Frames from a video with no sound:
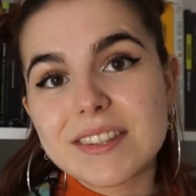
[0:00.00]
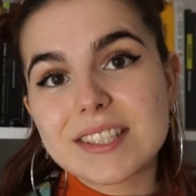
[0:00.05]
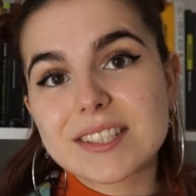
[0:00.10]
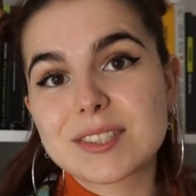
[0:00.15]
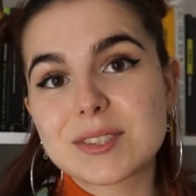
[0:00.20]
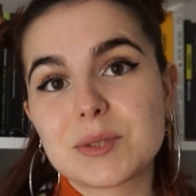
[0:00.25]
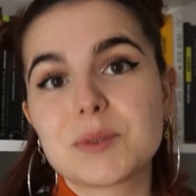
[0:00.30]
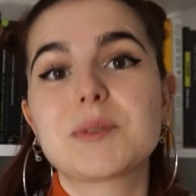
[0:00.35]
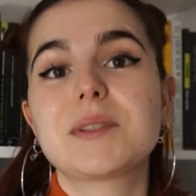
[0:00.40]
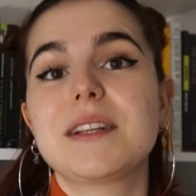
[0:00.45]

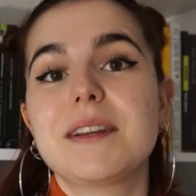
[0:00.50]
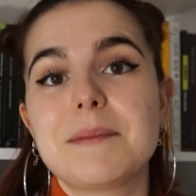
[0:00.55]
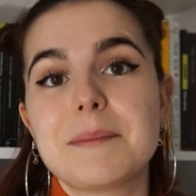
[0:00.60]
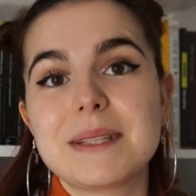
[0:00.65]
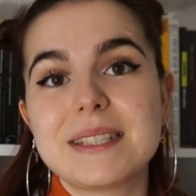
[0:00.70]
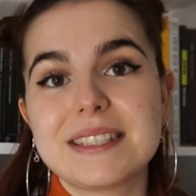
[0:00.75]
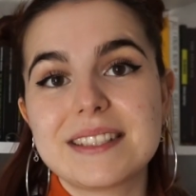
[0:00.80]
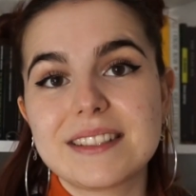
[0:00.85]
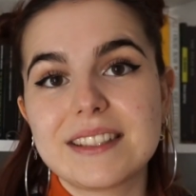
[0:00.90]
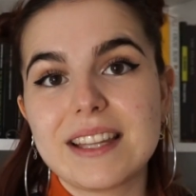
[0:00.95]
story of
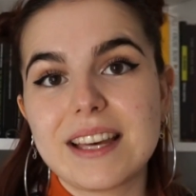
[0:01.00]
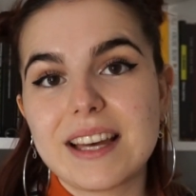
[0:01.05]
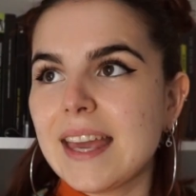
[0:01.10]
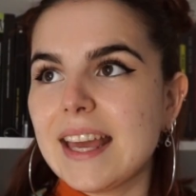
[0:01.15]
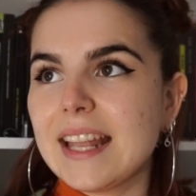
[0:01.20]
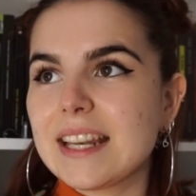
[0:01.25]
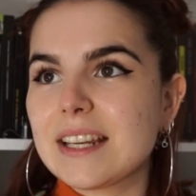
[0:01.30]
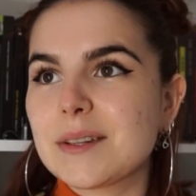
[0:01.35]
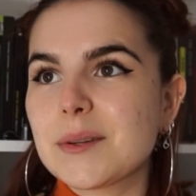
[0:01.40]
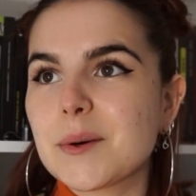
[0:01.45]
Matilda,
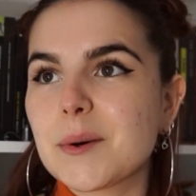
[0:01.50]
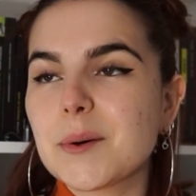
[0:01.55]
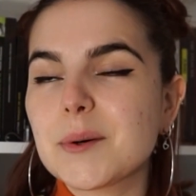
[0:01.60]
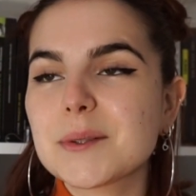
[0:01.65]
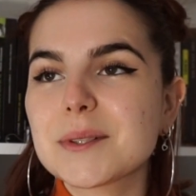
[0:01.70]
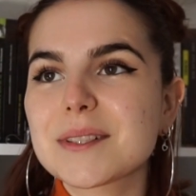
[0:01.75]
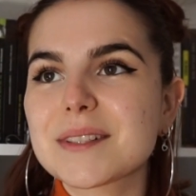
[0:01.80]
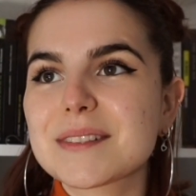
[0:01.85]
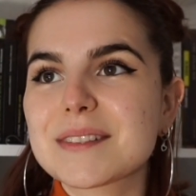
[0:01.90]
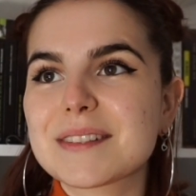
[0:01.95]
and
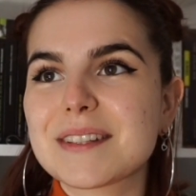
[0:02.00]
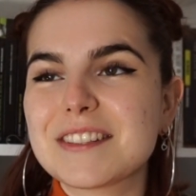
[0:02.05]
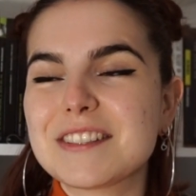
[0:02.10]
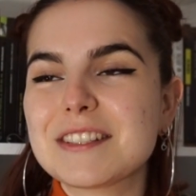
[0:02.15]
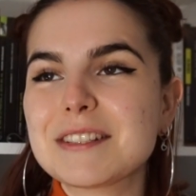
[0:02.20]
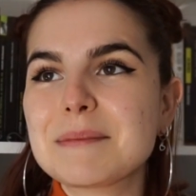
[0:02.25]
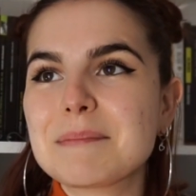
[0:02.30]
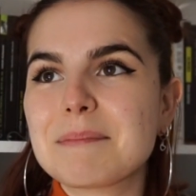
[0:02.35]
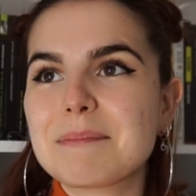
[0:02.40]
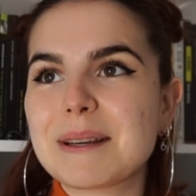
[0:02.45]
holds such a
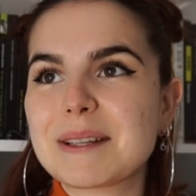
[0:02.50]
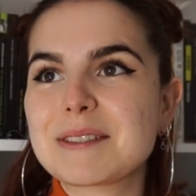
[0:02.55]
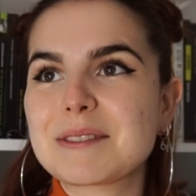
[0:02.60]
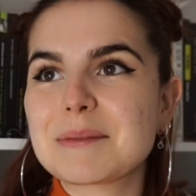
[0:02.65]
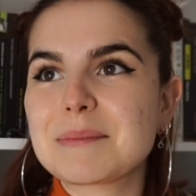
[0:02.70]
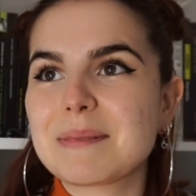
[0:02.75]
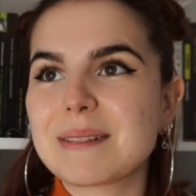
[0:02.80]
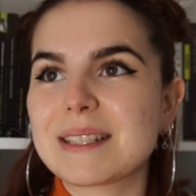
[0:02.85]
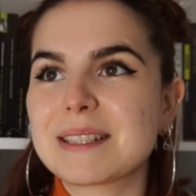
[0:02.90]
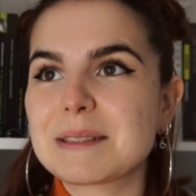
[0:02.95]
special
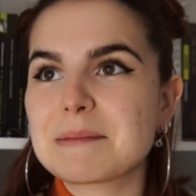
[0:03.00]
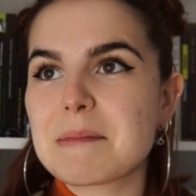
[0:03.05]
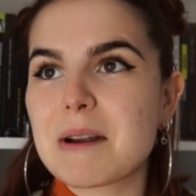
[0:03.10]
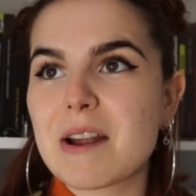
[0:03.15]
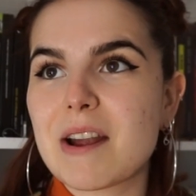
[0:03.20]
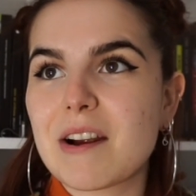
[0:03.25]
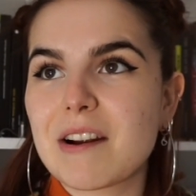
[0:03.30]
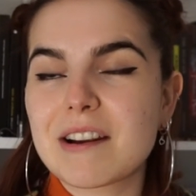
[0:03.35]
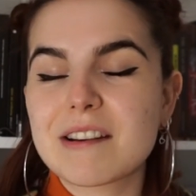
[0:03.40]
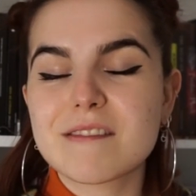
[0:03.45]
place in my
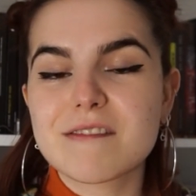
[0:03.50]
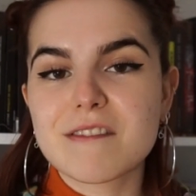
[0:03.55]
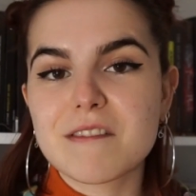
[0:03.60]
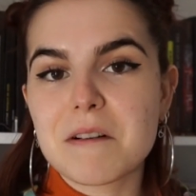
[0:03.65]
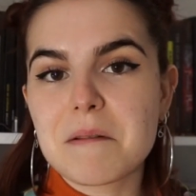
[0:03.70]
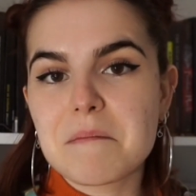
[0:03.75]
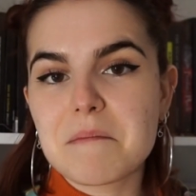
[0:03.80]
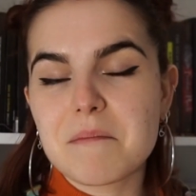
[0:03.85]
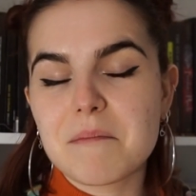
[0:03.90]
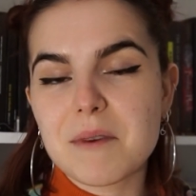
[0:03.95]
heart
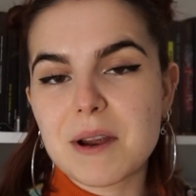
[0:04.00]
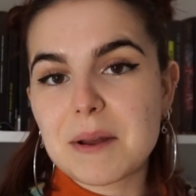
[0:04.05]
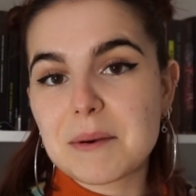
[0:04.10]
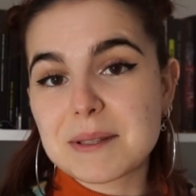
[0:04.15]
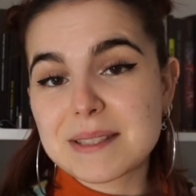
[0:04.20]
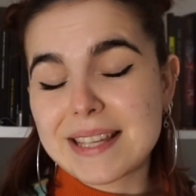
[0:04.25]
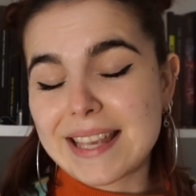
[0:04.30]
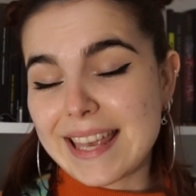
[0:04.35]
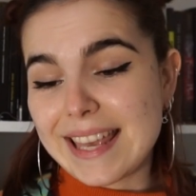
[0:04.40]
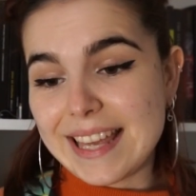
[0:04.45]
from when I was
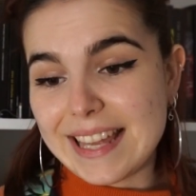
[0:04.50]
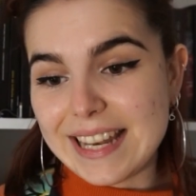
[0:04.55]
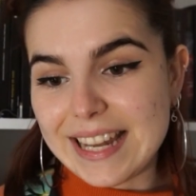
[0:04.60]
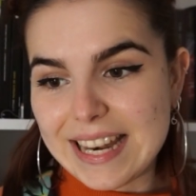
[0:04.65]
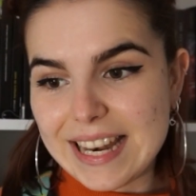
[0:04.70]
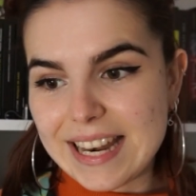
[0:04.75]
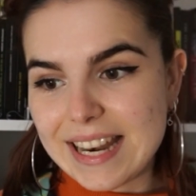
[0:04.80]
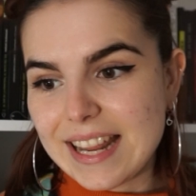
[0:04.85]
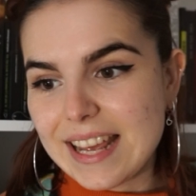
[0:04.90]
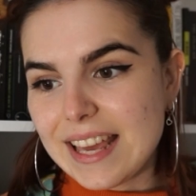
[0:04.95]
a kid,
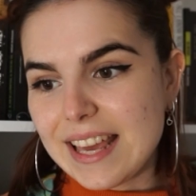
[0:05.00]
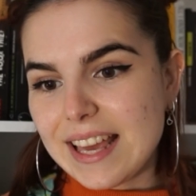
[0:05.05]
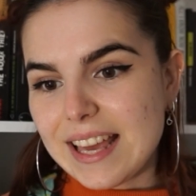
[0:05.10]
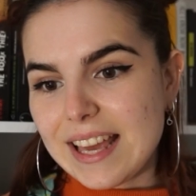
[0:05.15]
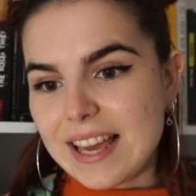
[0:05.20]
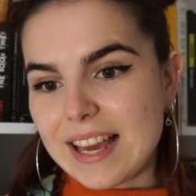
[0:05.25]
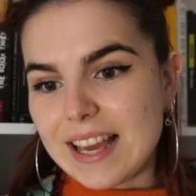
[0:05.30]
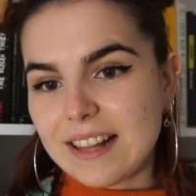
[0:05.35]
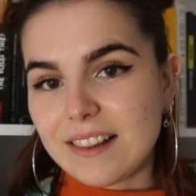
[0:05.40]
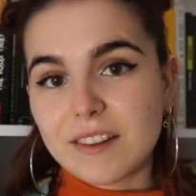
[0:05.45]
and
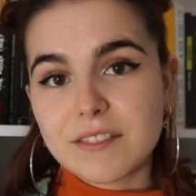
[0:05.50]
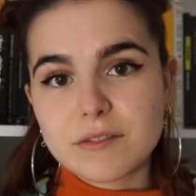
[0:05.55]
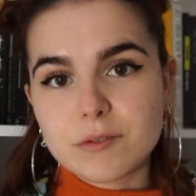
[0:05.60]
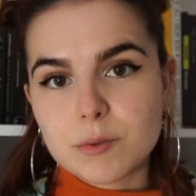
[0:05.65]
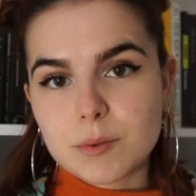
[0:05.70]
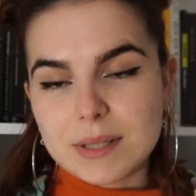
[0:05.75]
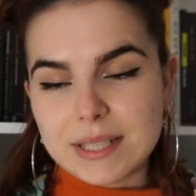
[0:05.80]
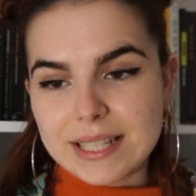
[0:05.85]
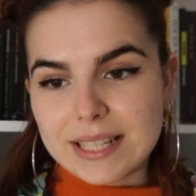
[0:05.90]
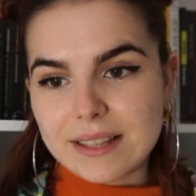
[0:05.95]
I loved
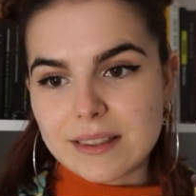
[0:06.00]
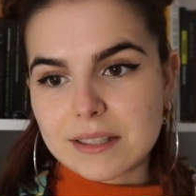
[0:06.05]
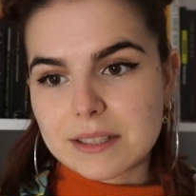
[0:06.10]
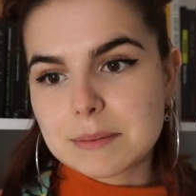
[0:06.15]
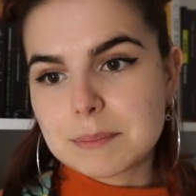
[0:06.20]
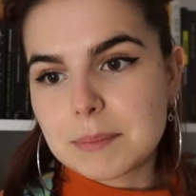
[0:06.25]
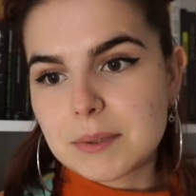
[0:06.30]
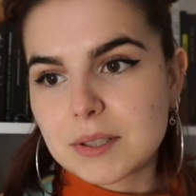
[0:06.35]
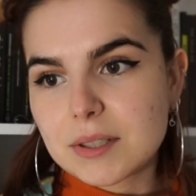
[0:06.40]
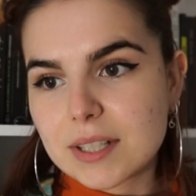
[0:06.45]
reading this
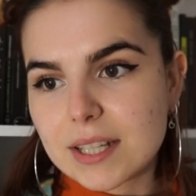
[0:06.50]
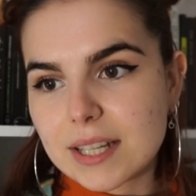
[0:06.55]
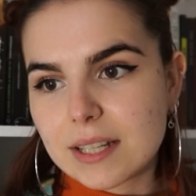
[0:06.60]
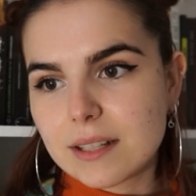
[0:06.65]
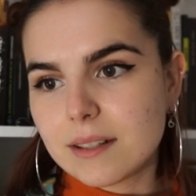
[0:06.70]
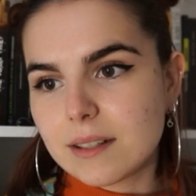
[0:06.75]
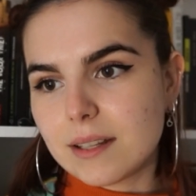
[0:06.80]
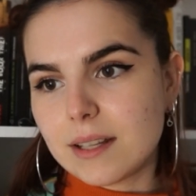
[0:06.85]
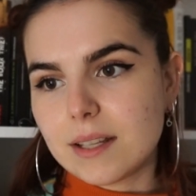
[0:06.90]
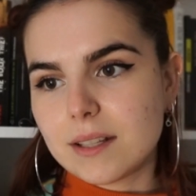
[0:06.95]
book,
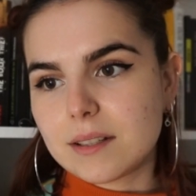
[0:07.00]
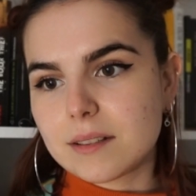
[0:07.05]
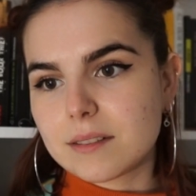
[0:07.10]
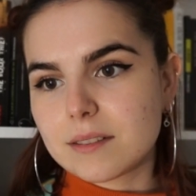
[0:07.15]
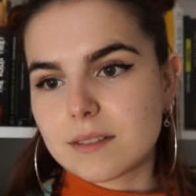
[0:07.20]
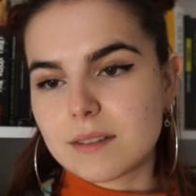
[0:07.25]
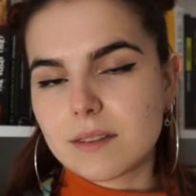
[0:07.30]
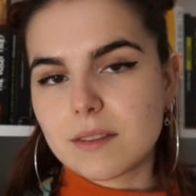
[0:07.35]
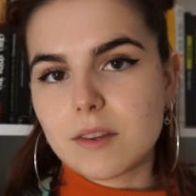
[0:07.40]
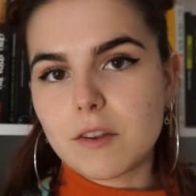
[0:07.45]
and it's
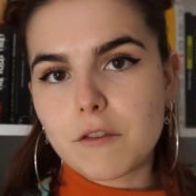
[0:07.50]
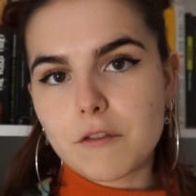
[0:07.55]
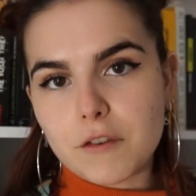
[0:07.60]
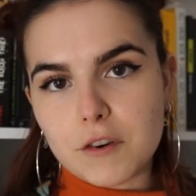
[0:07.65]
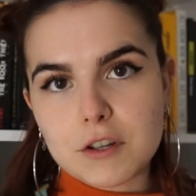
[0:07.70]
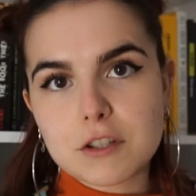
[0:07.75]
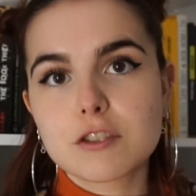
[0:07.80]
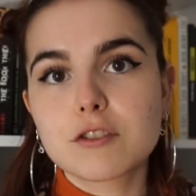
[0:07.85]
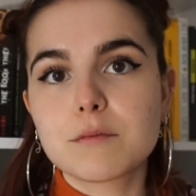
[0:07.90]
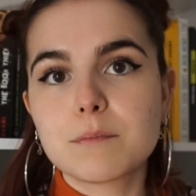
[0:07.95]
the
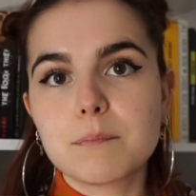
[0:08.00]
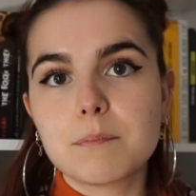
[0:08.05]
first